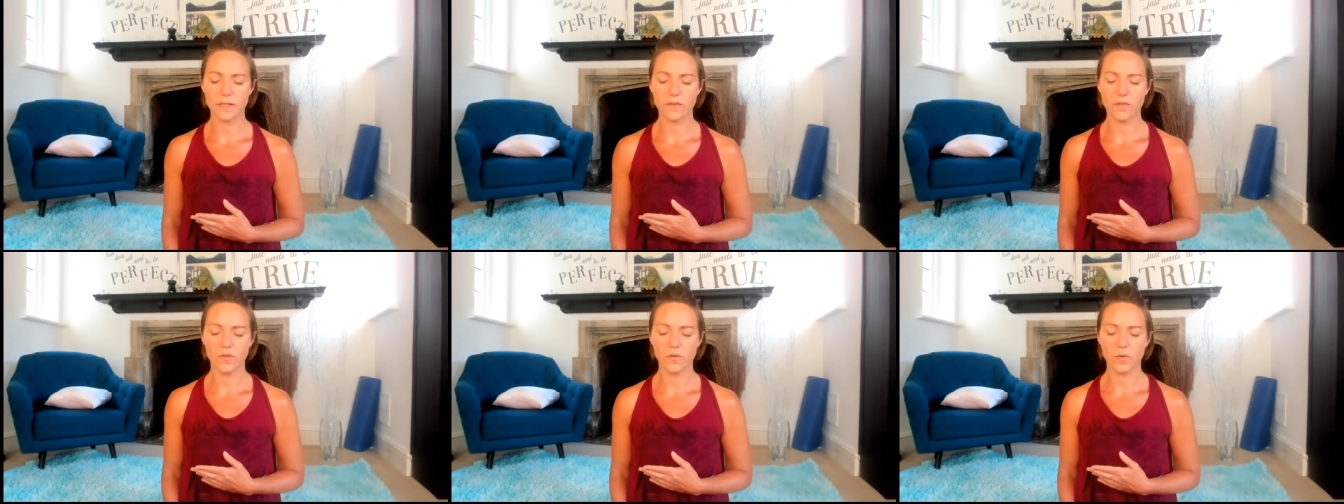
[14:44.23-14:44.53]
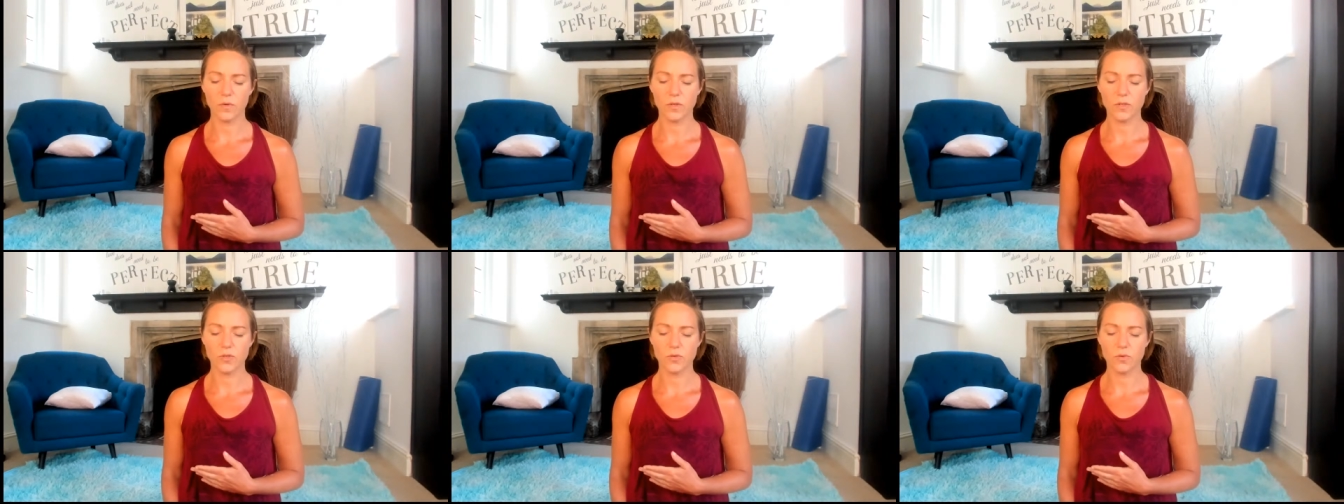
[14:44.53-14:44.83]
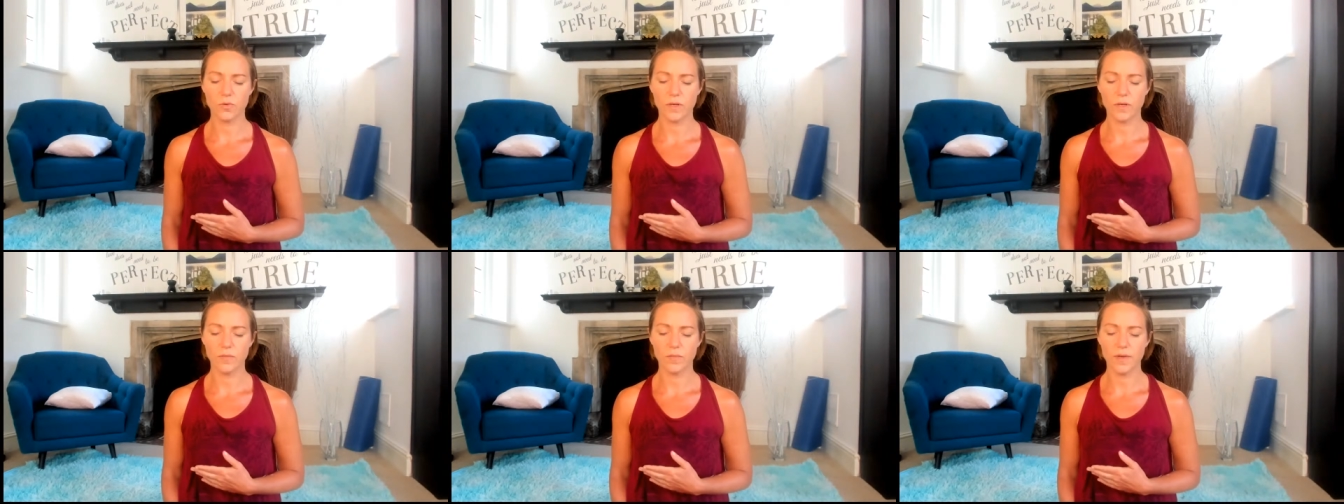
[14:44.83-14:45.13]
If you want to
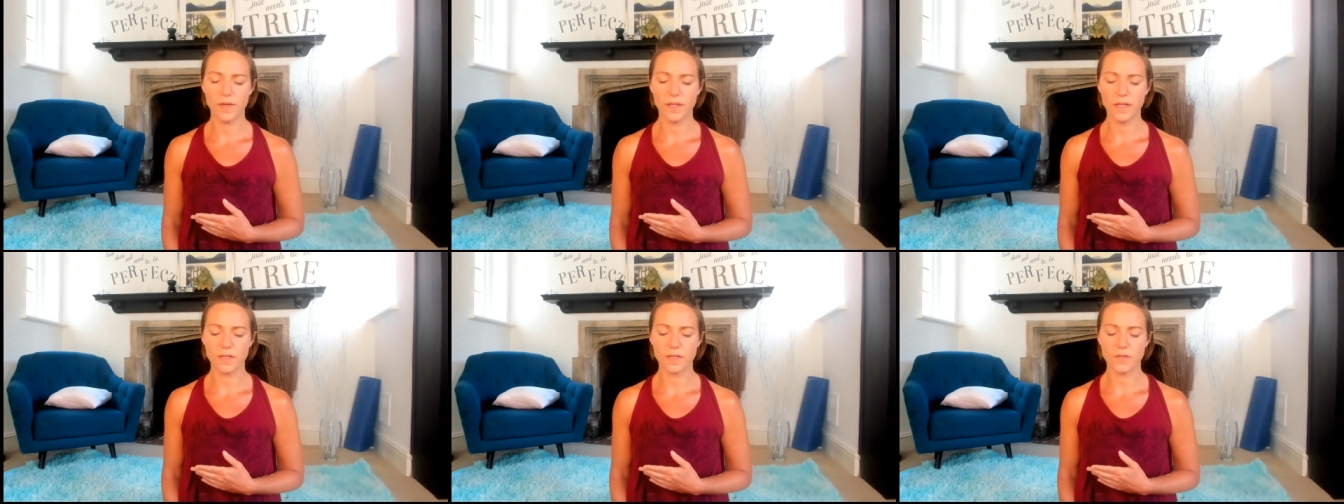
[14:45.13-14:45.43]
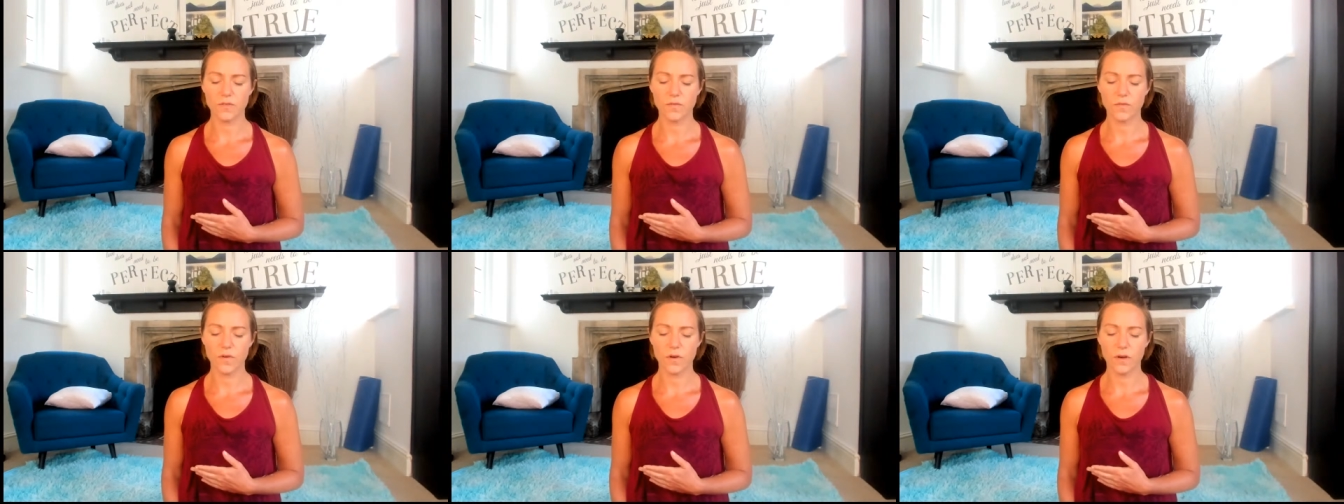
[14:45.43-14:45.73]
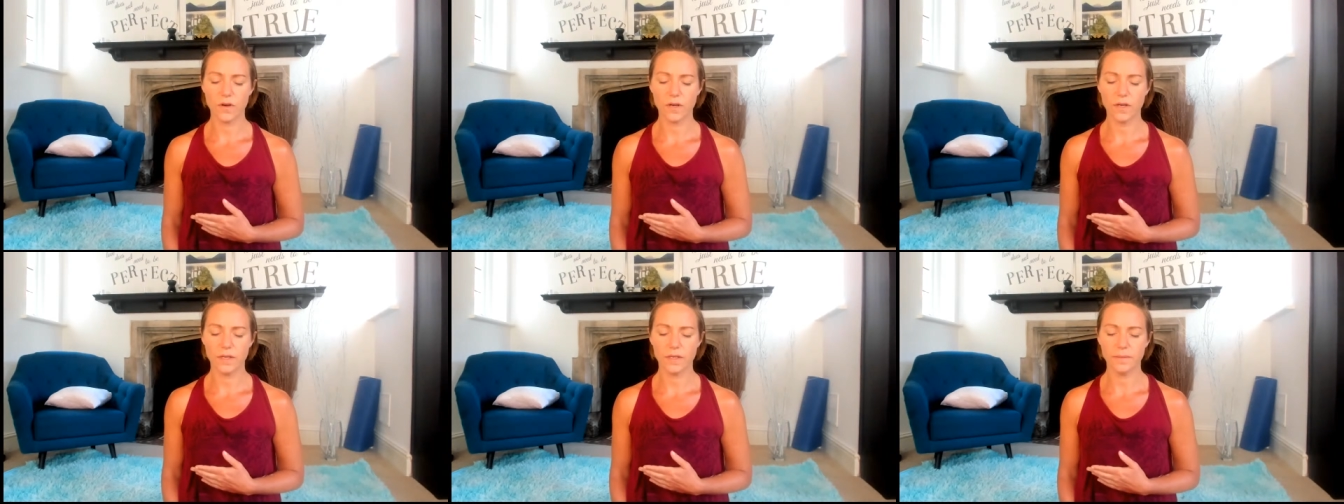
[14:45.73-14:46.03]
join me, that's
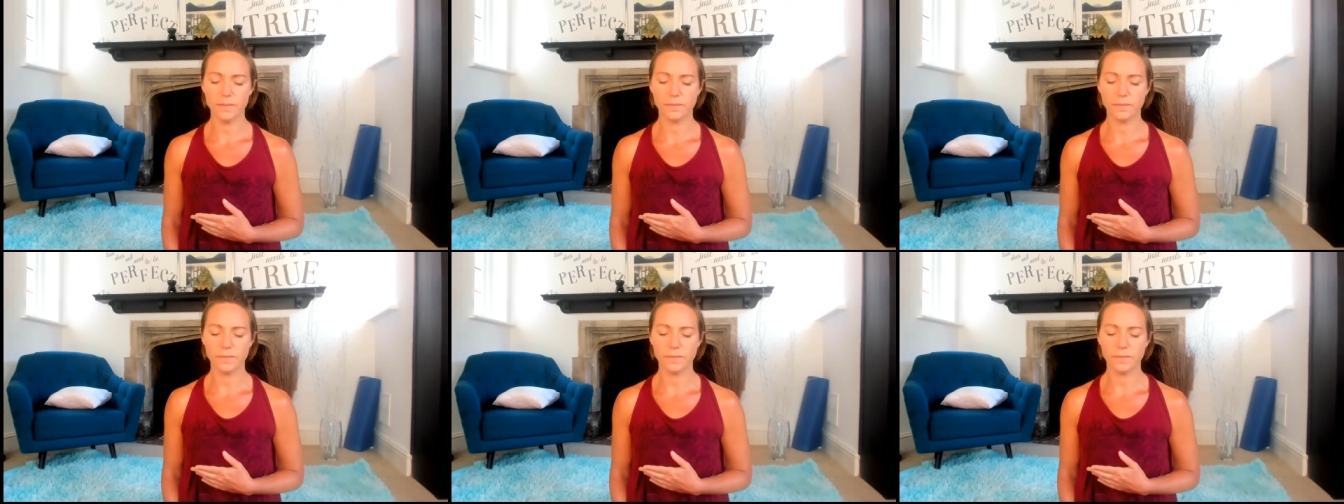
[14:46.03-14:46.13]
fine.